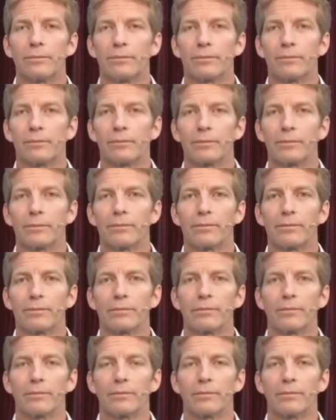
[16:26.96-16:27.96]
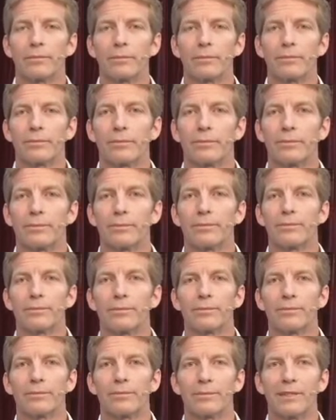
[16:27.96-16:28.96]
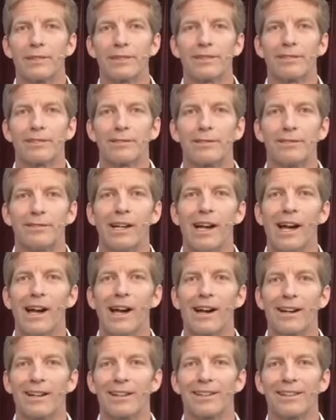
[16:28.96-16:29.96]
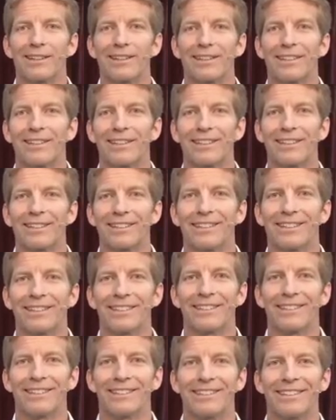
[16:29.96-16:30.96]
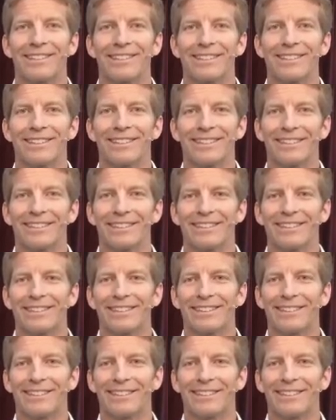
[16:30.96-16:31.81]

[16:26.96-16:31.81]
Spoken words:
[no speech]